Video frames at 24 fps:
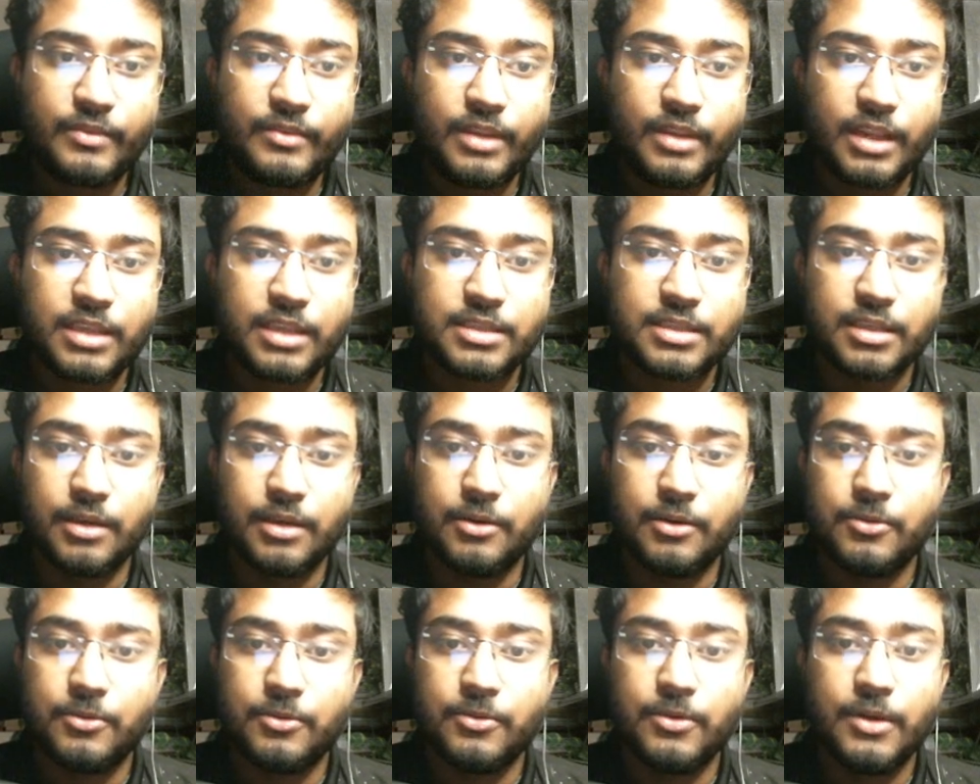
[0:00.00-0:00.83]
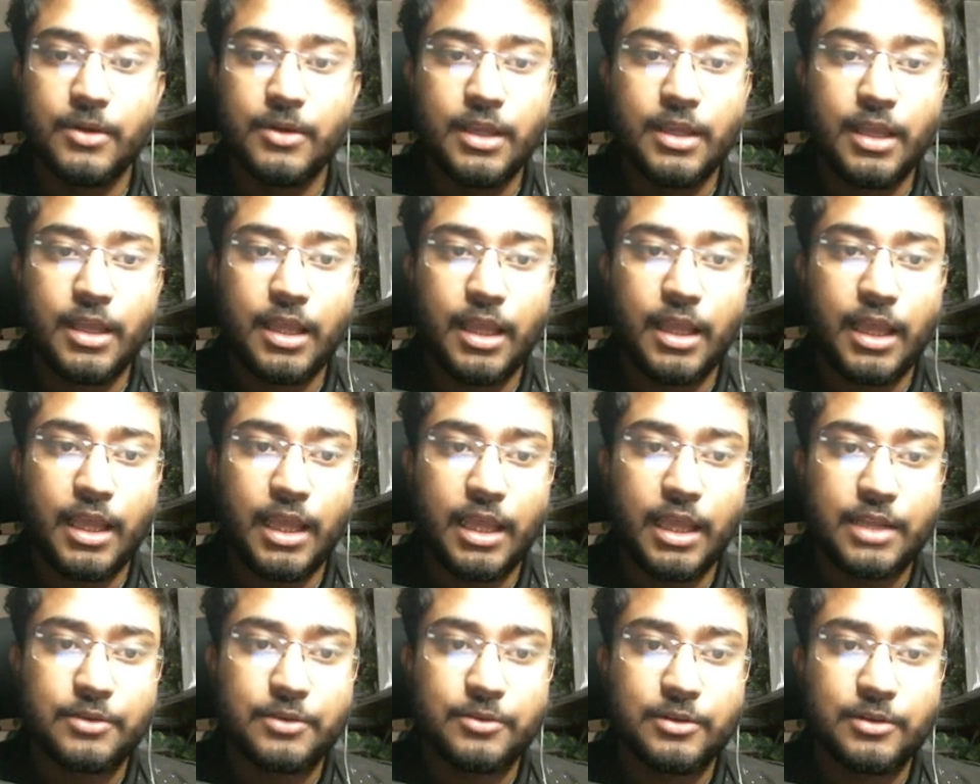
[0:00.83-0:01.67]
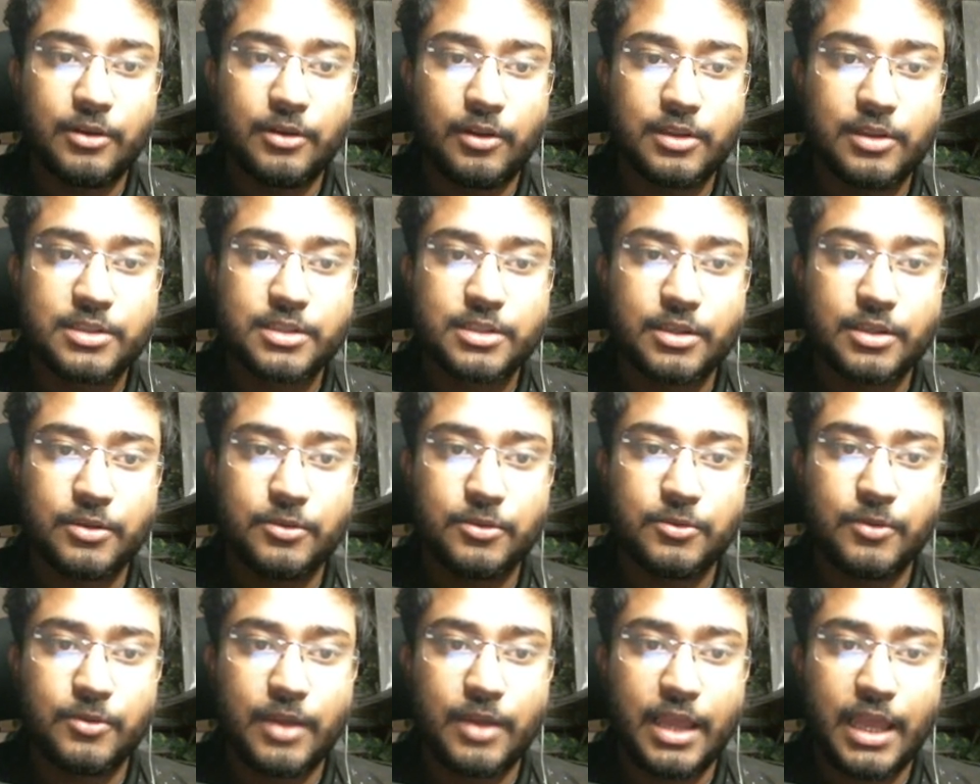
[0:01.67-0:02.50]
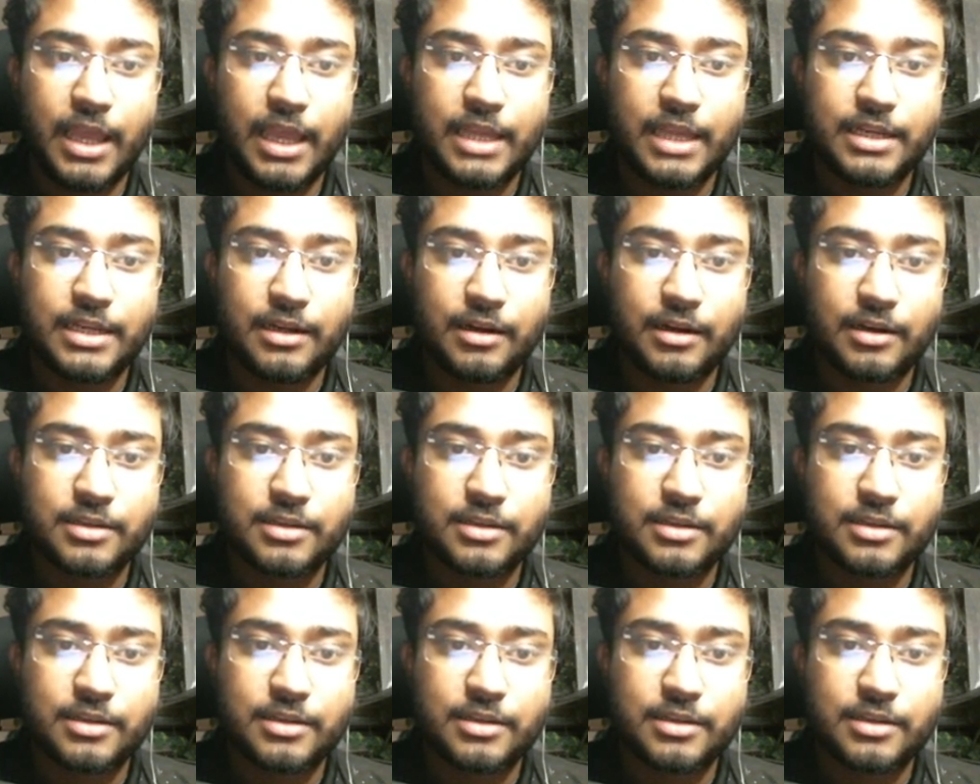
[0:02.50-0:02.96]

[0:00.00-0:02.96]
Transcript: so, and we will also add